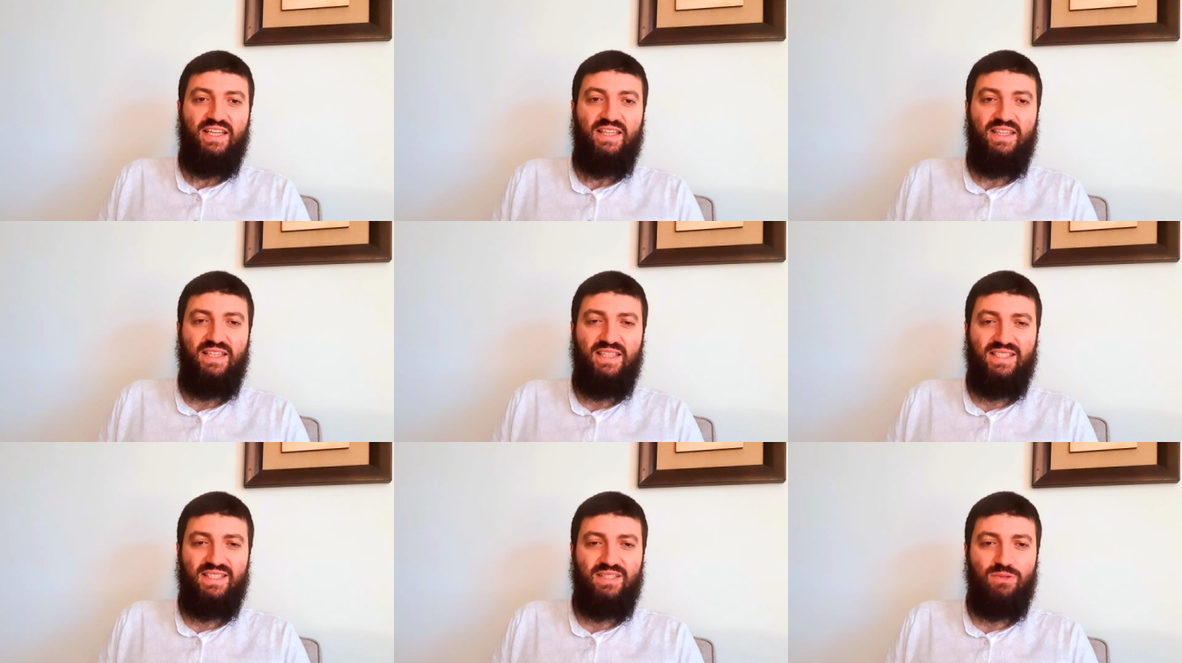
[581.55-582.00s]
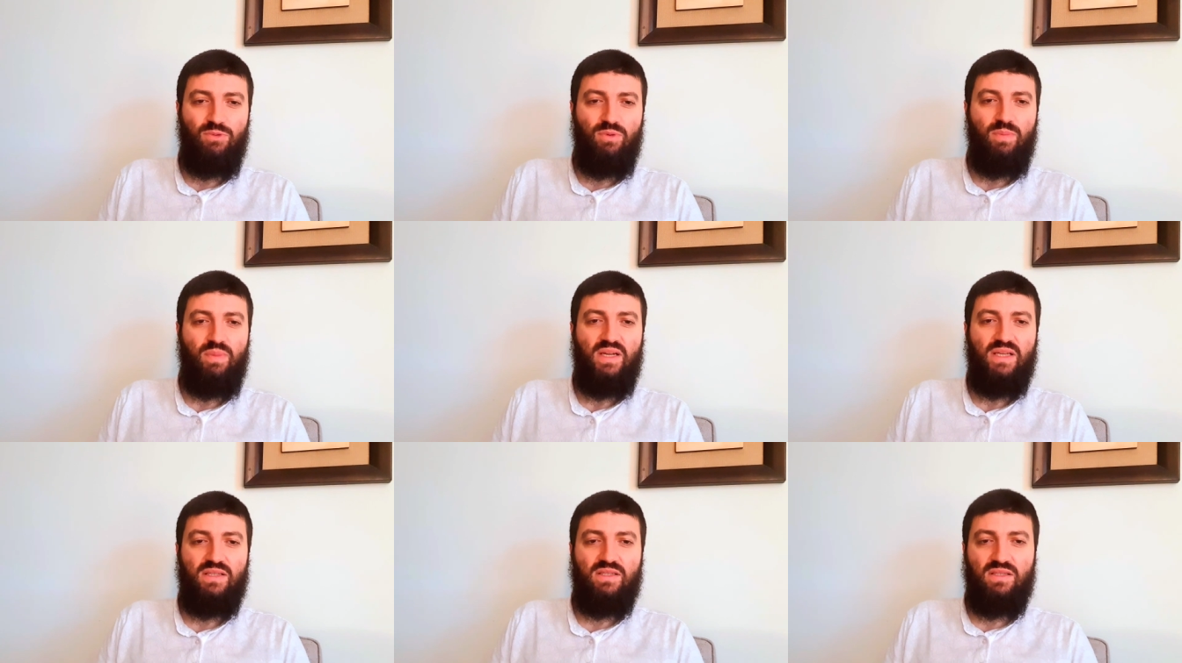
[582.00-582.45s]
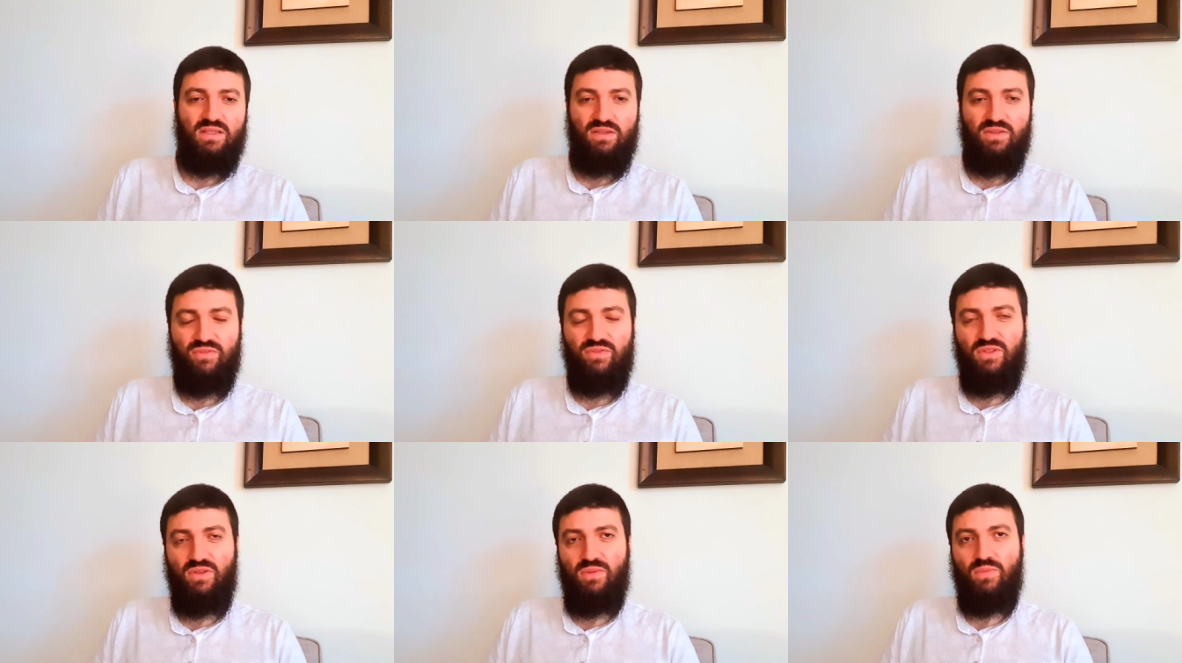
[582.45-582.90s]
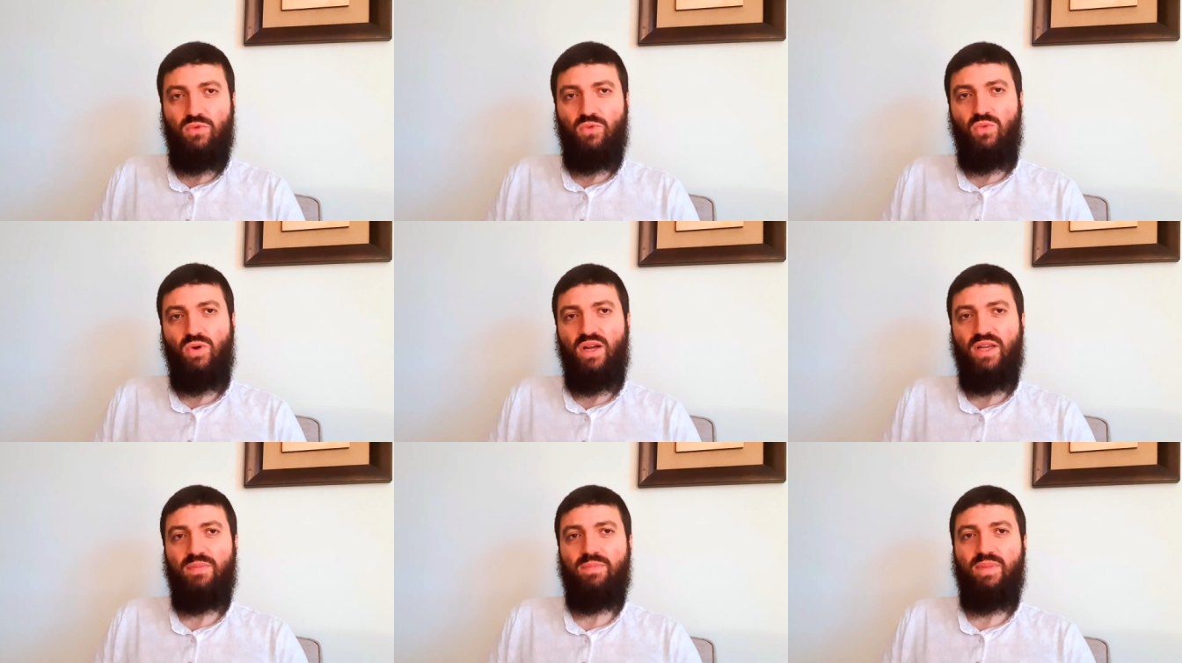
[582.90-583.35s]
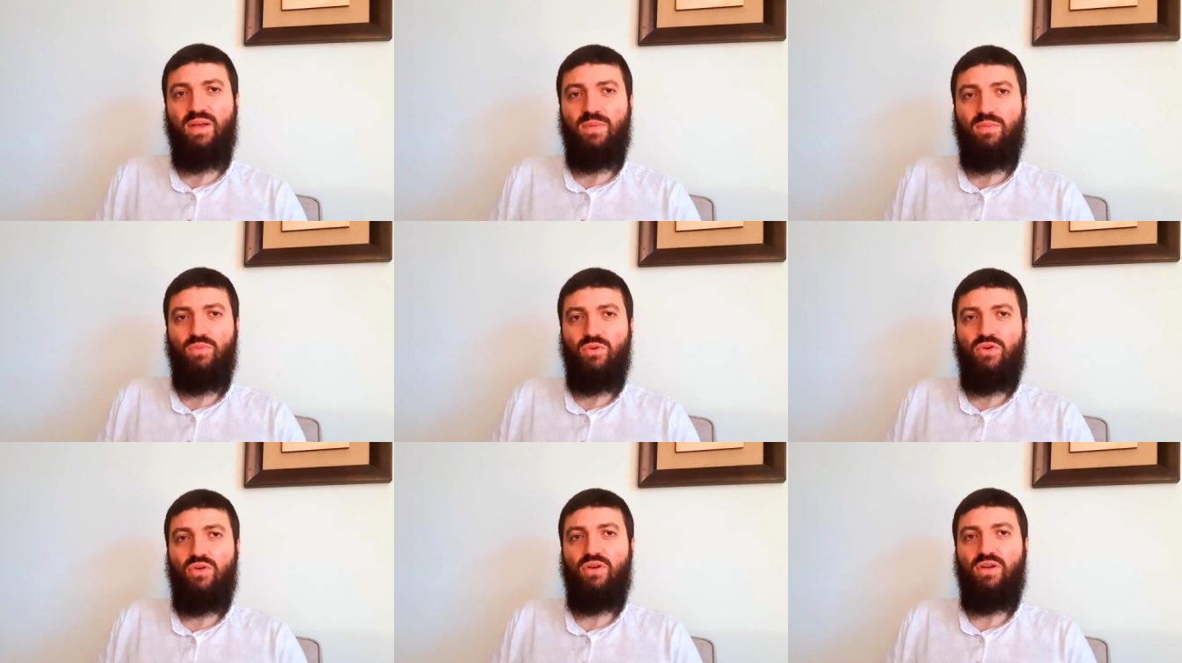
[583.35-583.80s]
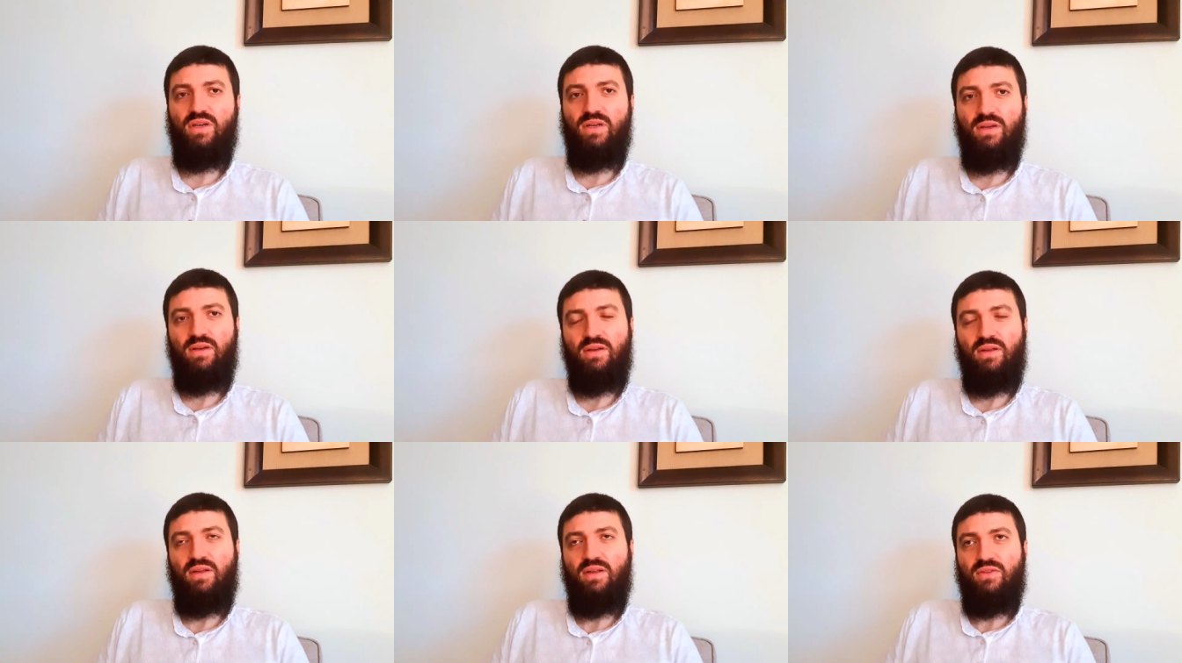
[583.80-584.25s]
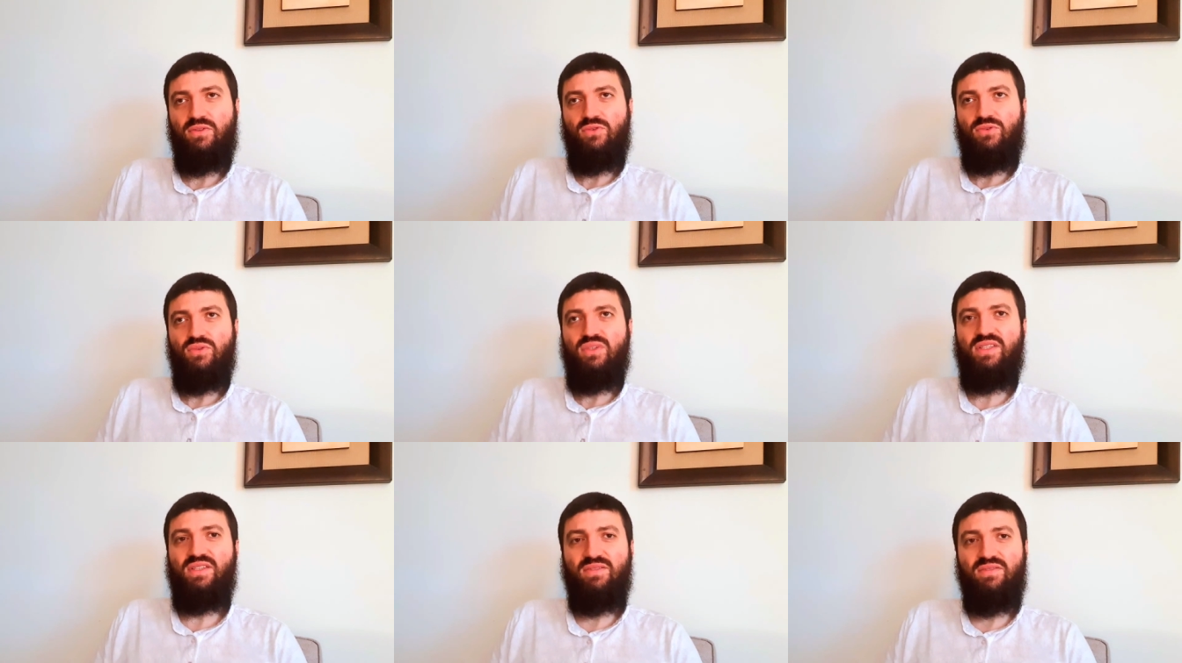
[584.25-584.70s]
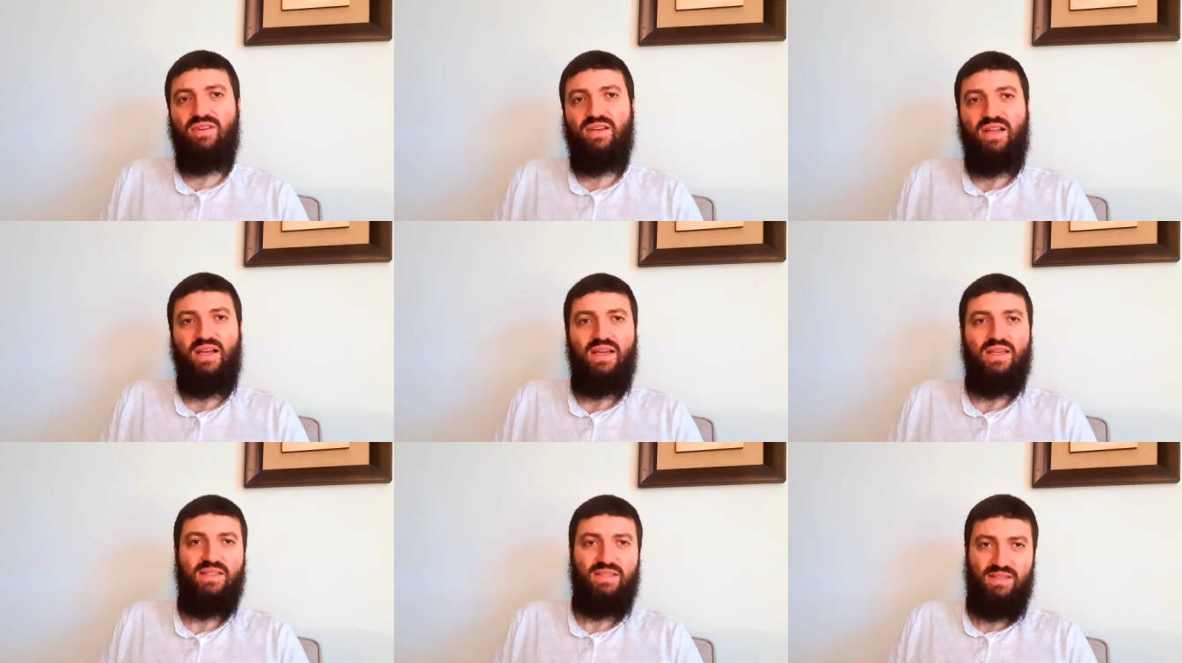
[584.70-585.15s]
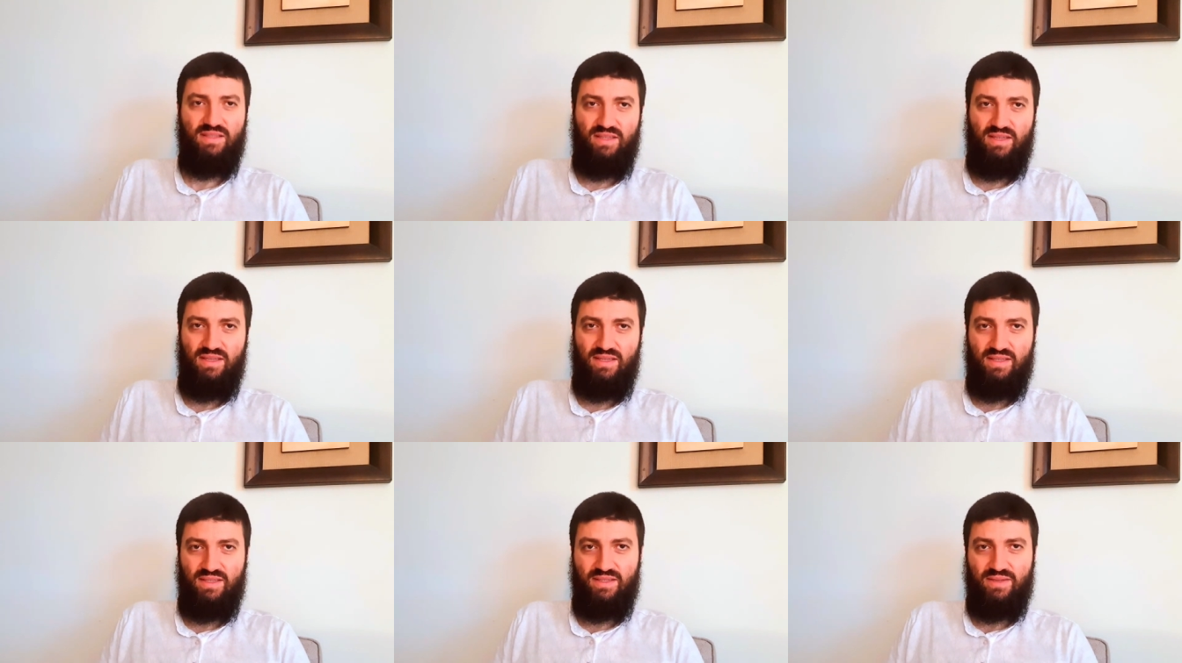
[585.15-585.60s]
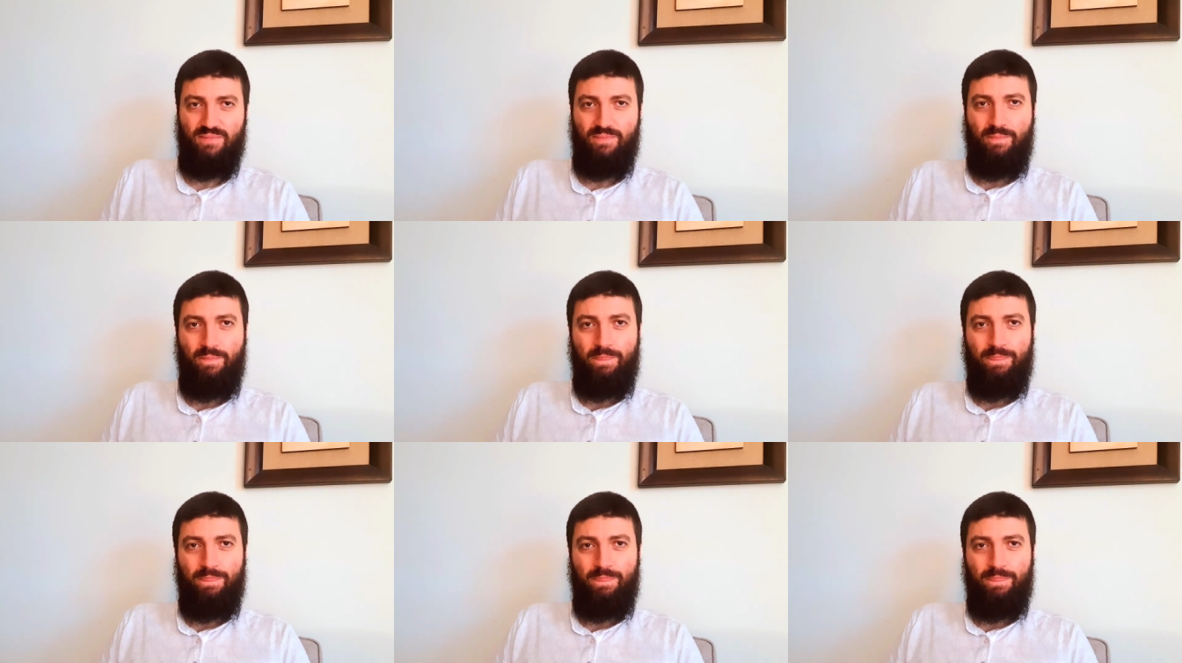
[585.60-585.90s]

this reminds us of the white man burden uh, to civilize these